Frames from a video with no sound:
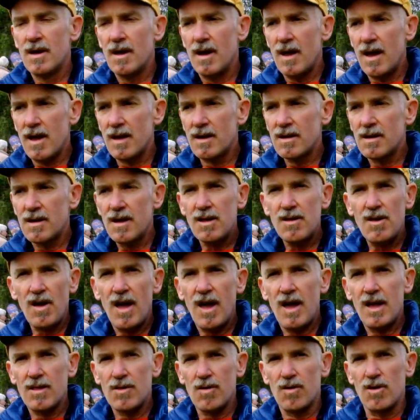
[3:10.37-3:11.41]
And get your
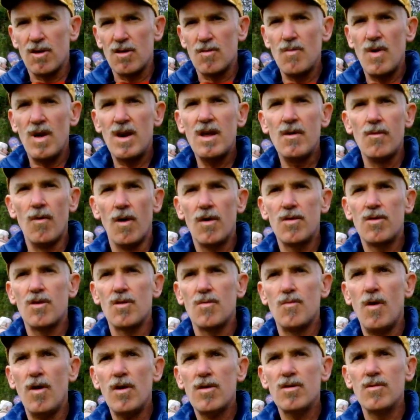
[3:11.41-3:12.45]
hands on as many rods
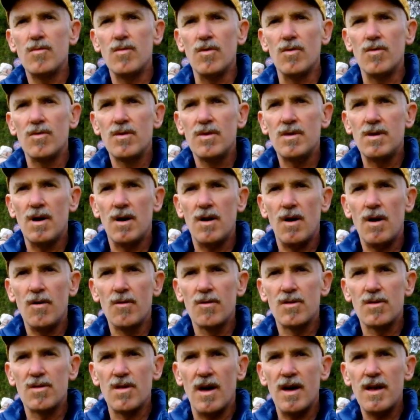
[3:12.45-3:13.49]
as possible. You know, I
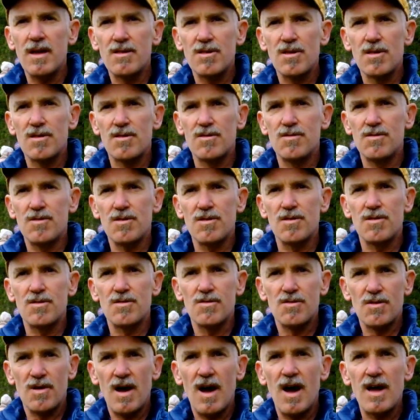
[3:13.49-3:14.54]
would say just
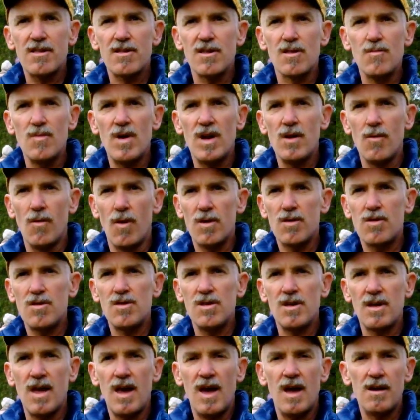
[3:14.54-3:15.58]
cast as many rods
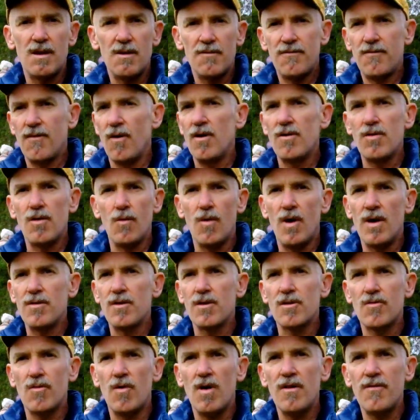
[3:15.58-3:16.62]
as you can and find the one
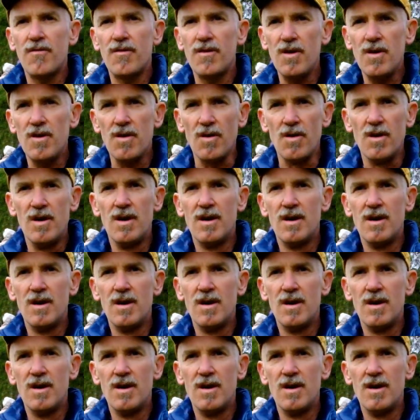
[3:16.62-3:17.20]
that's right for you.